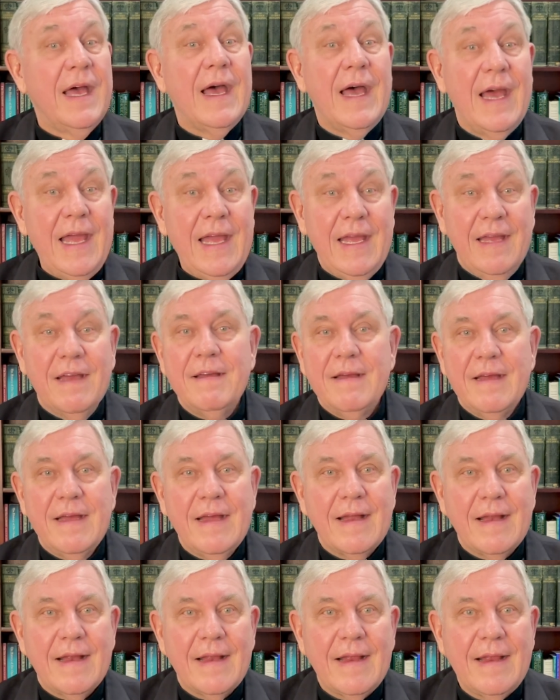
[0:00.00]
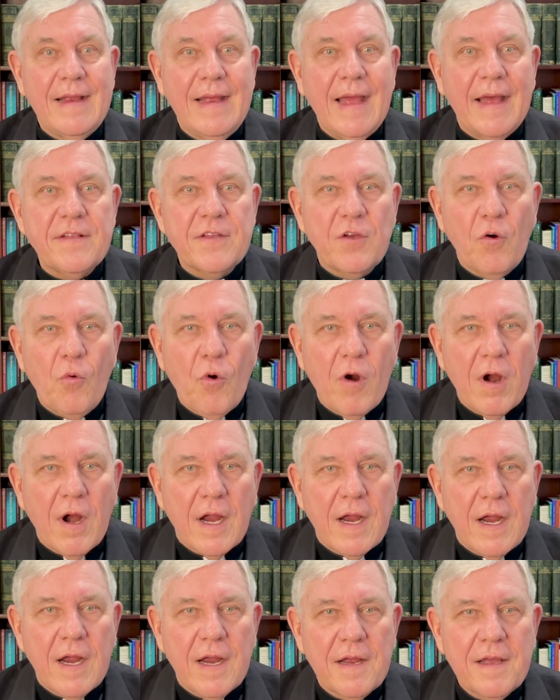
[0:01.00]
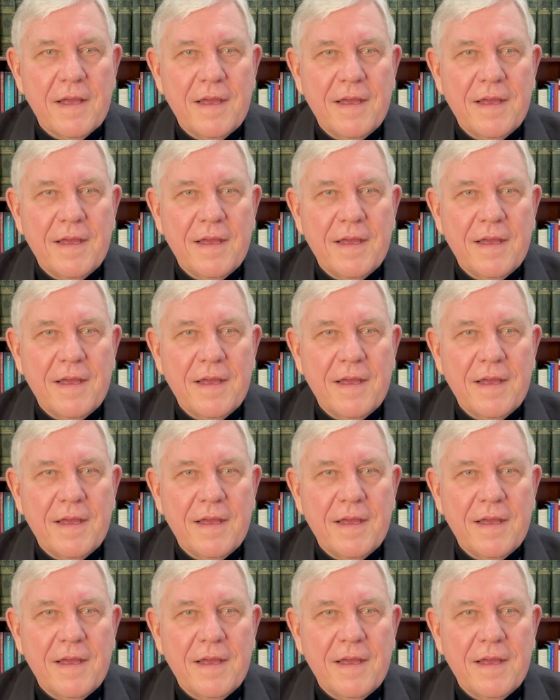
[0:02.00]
hey, get to work.